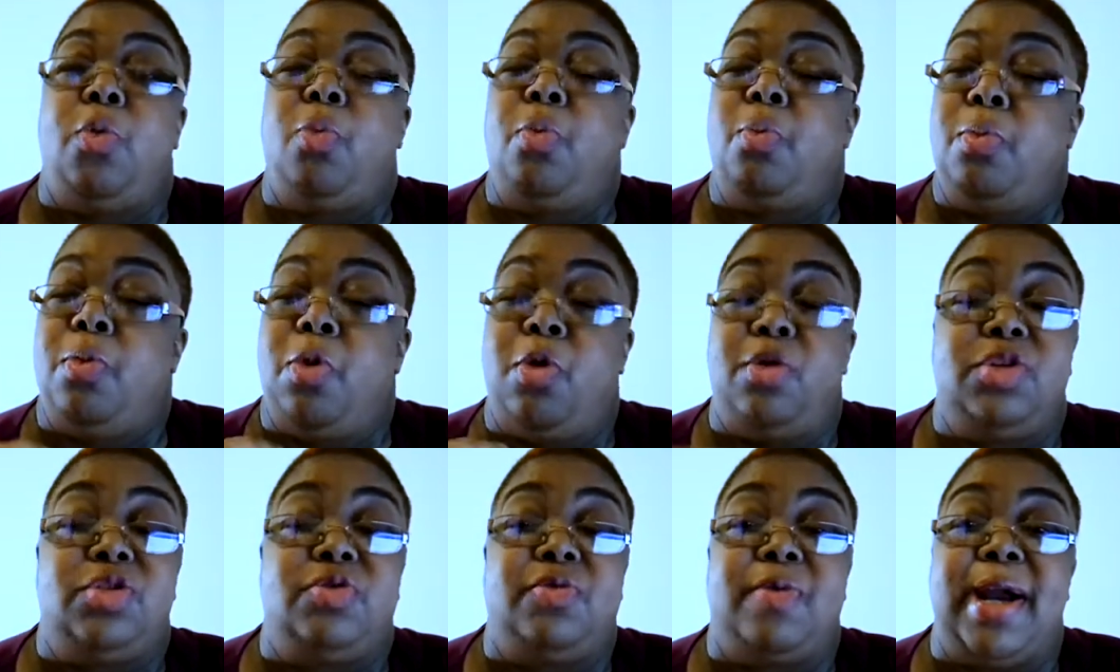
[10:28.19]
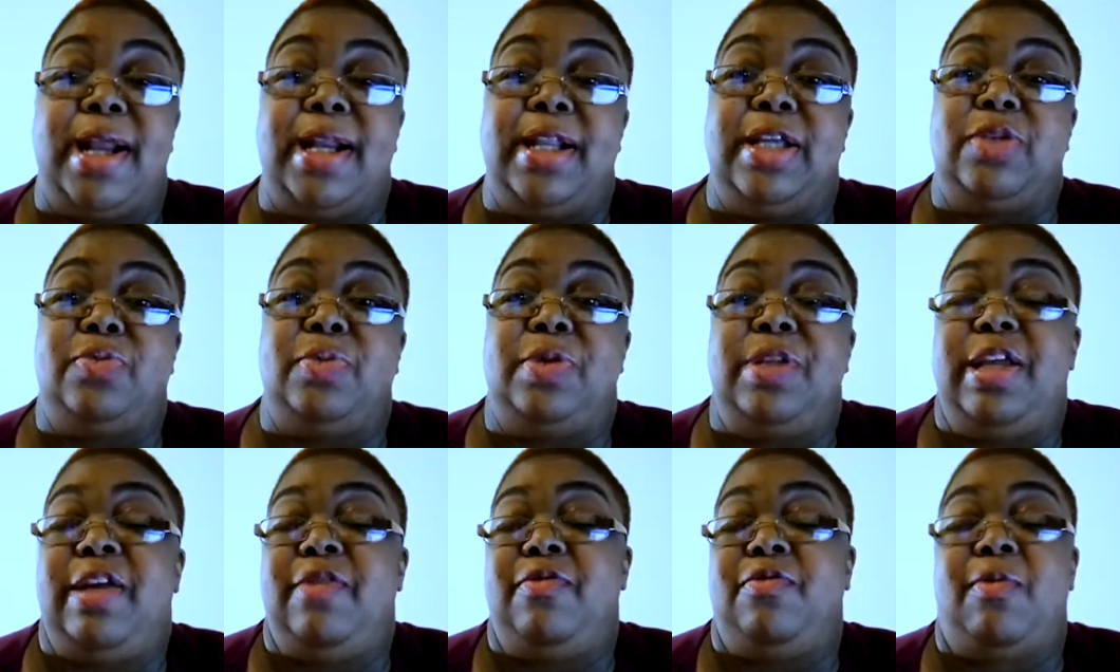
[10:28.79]
Most writers, when
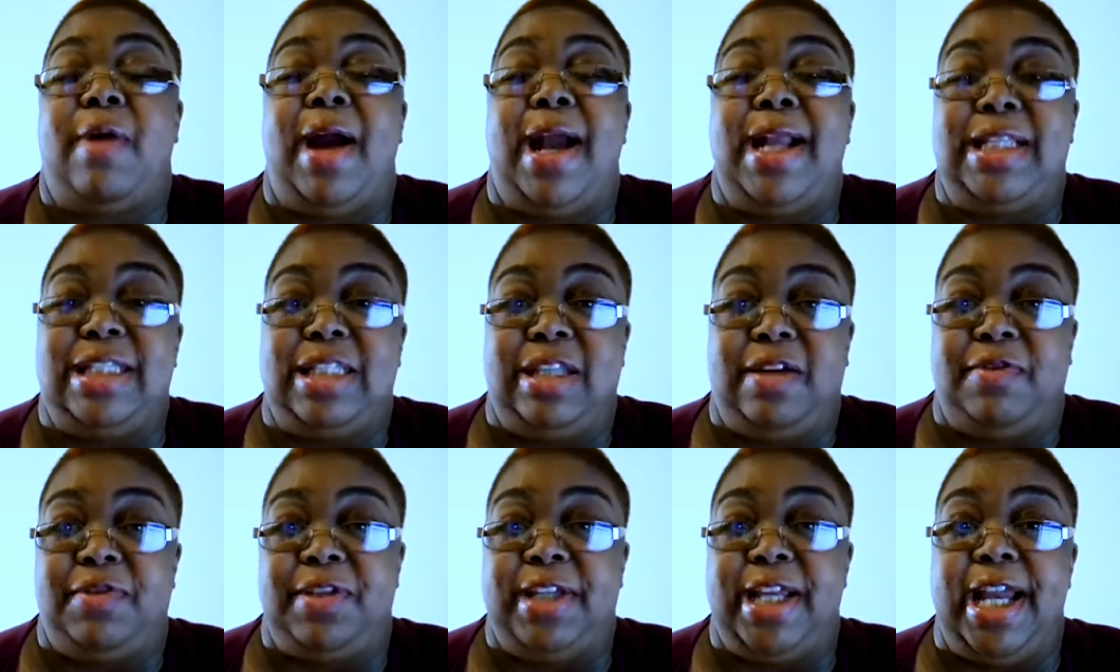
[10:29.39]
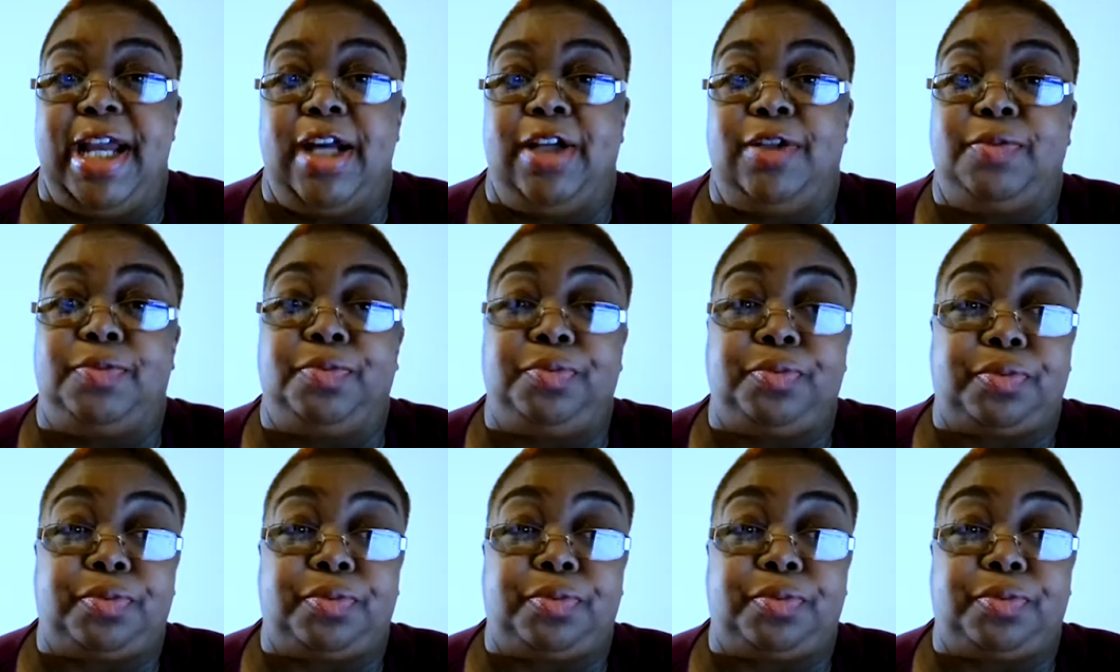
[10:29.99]
they write stuff down,